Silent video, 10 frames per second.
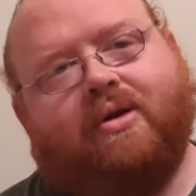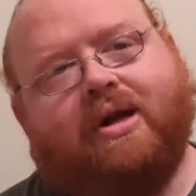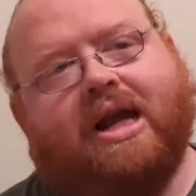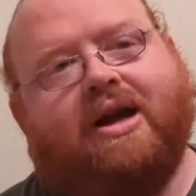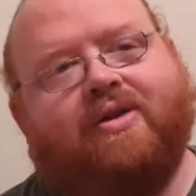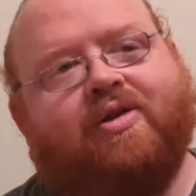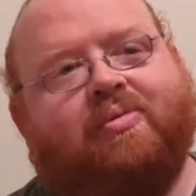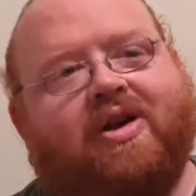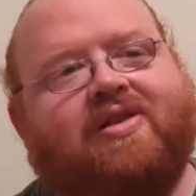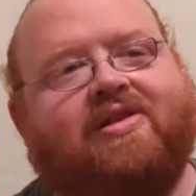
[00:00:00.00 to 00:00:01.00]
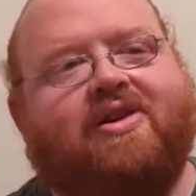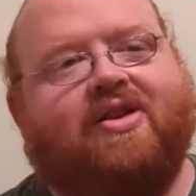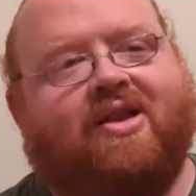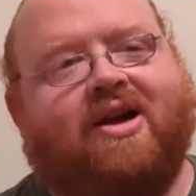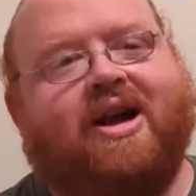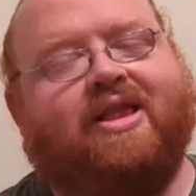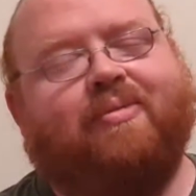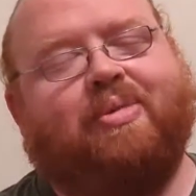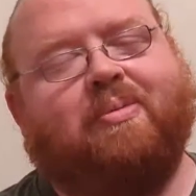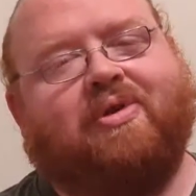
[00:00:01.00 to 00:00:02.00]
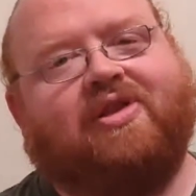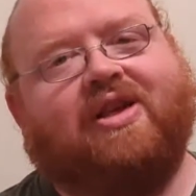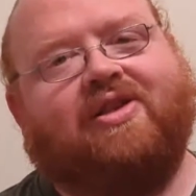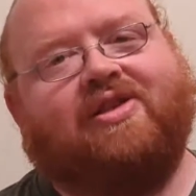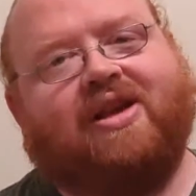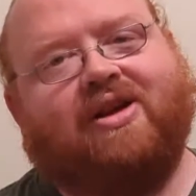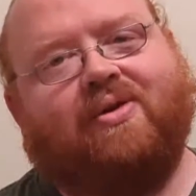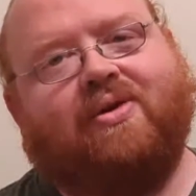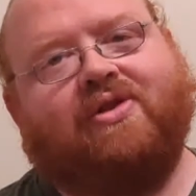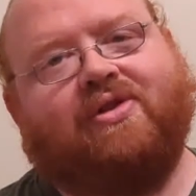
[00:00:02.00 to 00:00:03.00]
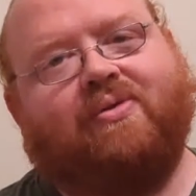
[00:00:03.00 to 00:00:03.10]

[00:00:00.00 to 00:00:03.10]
Yeah, there's places online that people sell singles.